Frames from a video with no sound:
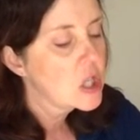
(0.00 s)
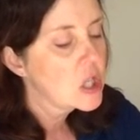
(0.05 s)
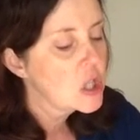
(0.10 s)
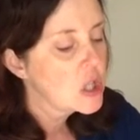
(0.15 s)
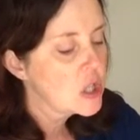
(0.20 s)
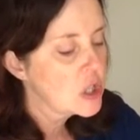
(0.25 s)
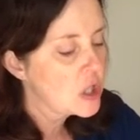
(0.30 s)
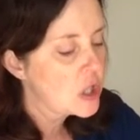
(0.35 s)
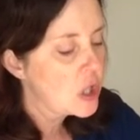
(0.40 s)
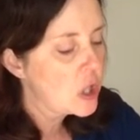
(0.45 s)

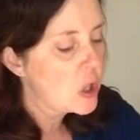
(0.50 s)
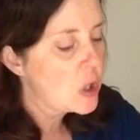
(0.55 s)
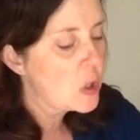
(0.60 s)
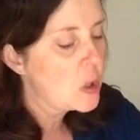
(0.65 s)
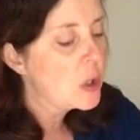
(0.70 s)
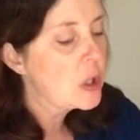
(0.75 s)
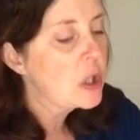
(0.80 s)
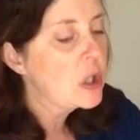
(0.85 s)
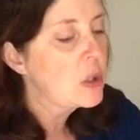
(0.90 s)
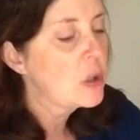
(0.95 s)

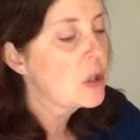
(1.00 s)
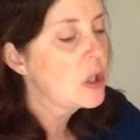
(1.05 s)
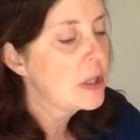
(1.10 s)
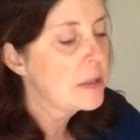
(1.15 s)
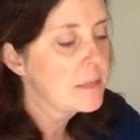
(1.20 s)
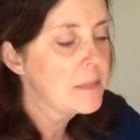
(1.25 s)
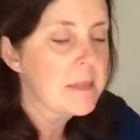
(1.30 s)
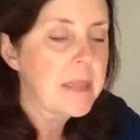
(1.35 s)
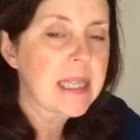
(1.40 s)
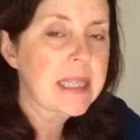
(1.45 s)
So you
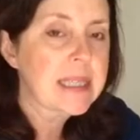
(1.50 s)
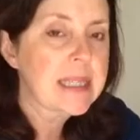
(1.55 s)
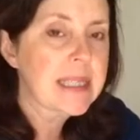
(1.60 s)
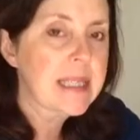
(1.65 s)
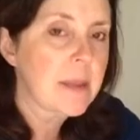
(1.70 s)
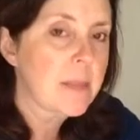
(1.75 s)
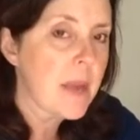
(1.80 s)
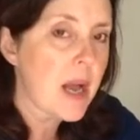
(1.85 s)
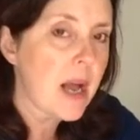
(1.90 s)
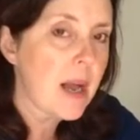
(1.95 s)
could mix
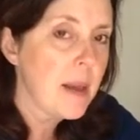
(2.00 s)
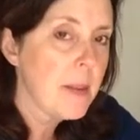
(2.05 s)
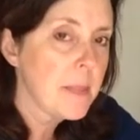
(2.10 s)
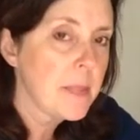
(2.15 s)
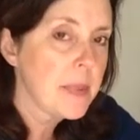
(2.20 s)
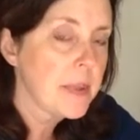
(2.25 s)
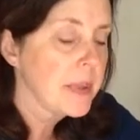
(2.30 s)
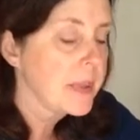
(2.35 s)
them up